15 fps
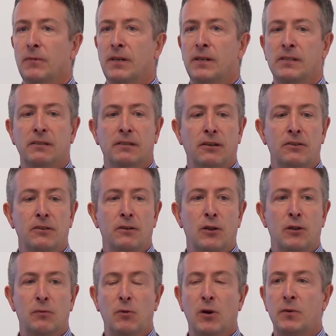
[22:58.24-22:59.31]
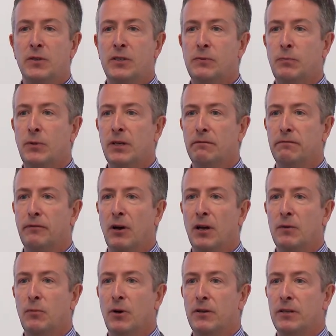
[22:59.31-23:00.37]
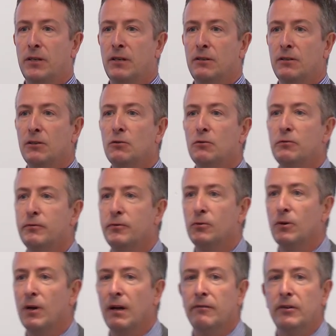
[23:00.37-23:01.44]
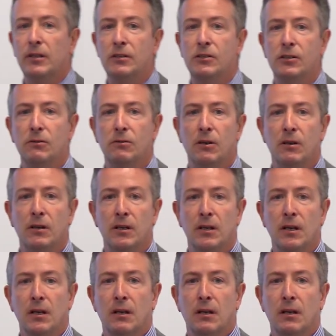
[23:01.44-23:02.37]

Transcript: Isn't London at the moment being fined by the EU for having too high